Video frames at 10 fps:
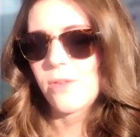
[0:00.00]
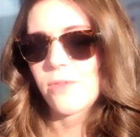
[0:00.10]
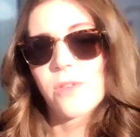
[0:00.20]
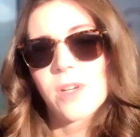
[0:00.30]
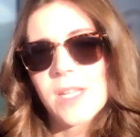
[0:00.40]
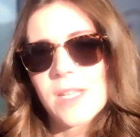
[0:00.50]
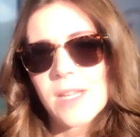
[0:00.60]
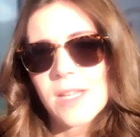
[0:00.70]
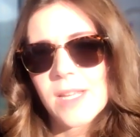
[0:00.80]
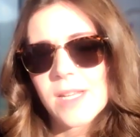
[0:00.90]

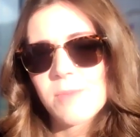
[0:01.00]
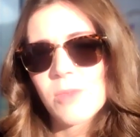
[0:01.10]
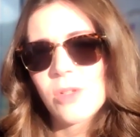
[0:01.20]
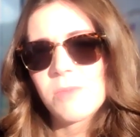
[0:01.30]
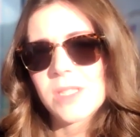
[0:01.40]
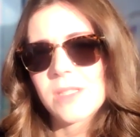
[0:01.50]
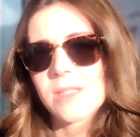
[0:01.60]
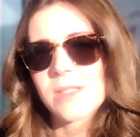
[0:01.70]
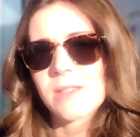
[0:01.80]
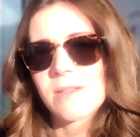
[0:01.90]
free at any moment,
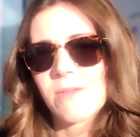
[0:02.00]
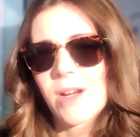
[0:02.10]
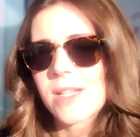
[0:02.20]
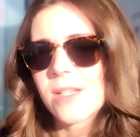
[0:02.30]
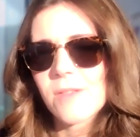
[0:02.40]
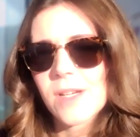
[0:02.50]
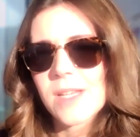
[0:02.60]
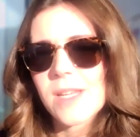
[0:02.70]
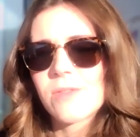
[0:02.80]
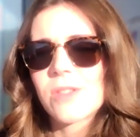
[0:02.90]
right here, right
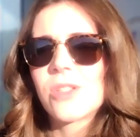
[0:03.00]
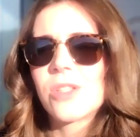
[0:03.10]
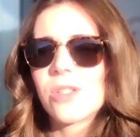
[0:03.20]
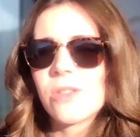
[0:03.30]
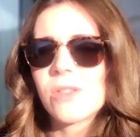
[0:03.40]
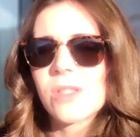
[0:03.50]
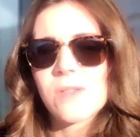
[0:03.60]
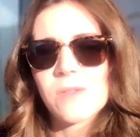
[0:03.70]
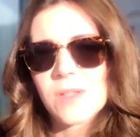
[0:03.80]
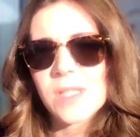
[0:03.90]
now, to choose
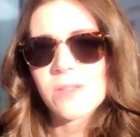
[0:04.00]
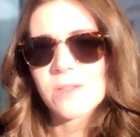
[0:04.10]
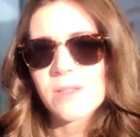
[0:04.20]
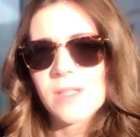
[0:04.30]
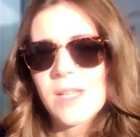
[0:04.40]
to feel